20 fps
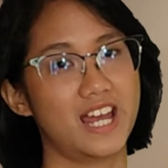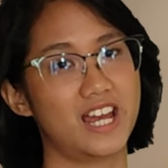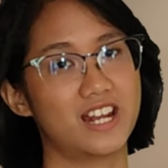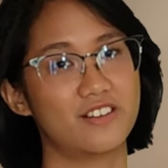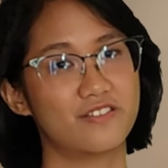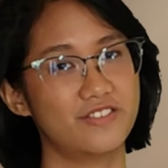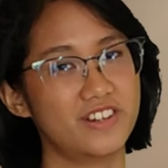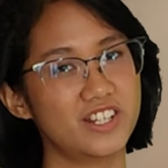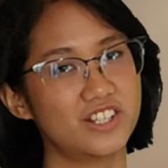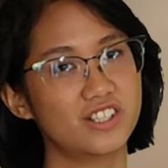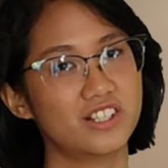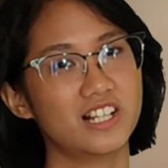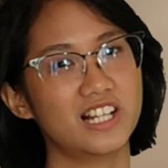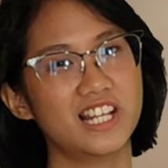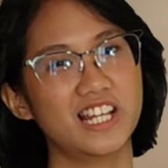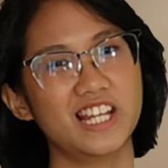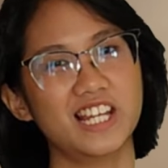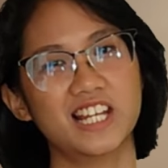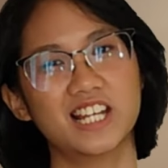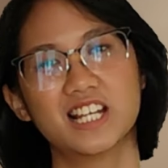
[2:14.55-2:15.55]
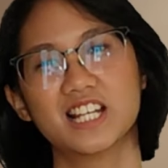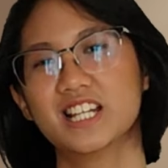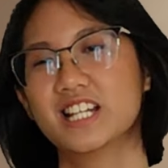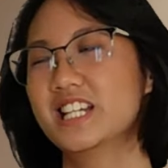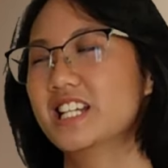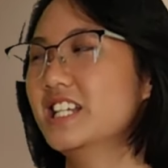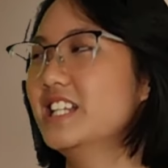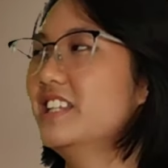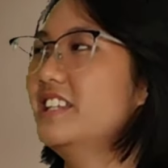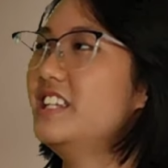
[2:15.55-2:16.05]
and eventually
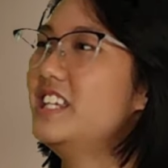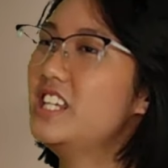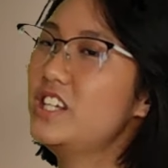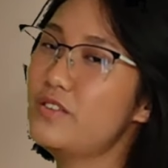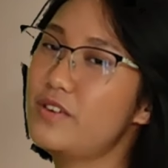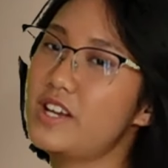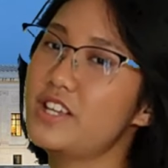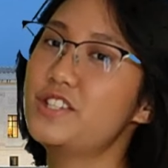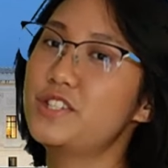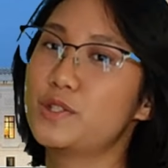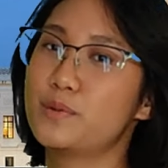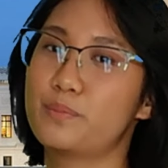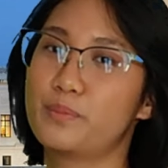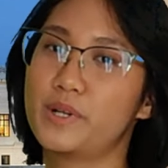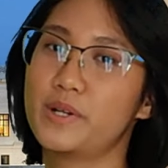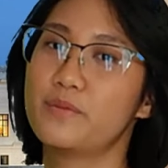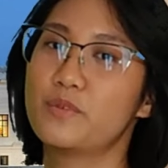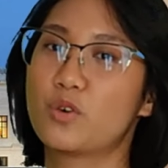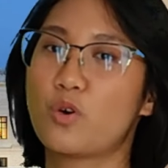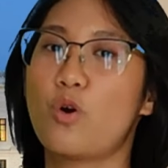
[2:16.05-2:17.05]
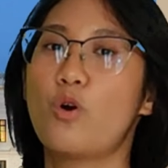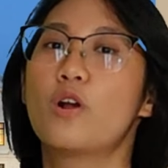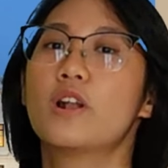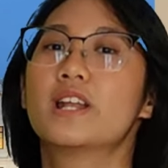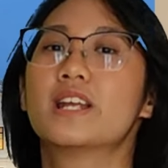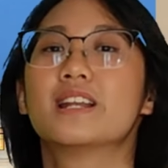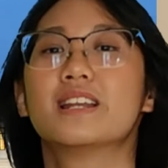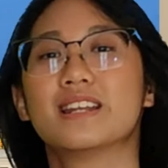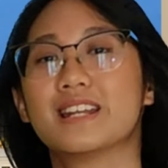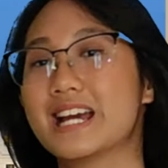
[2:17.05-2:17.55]
the US Supreme
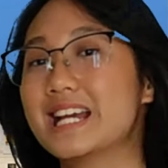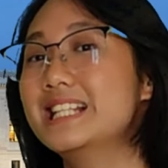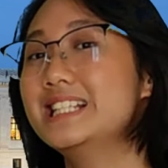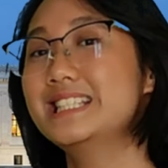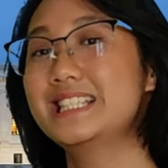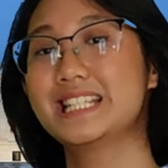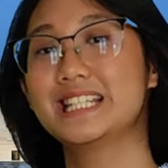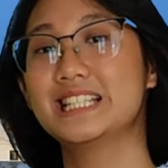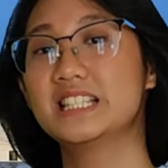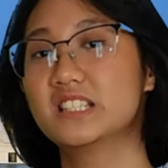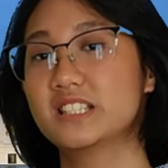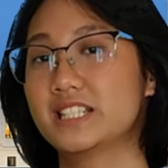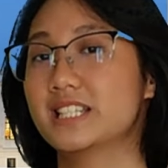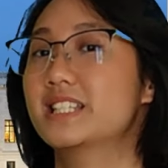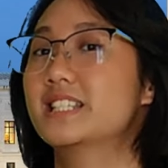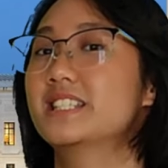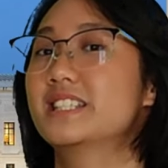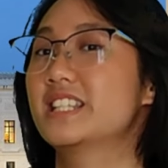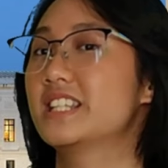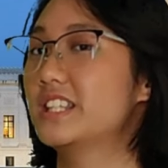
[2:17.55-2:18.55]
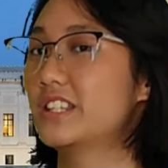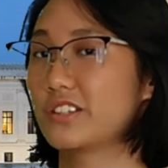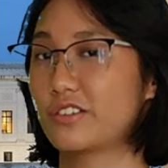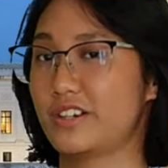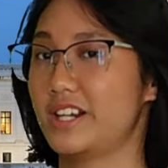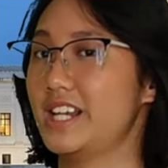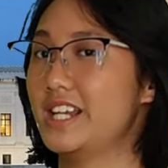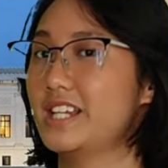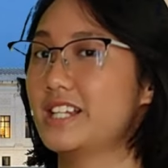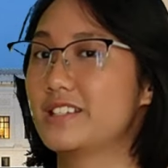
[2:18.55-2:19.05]
Court in
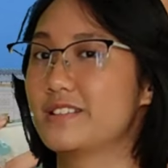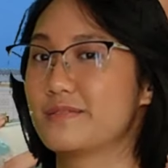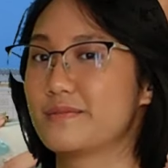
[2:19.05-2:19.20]
1963.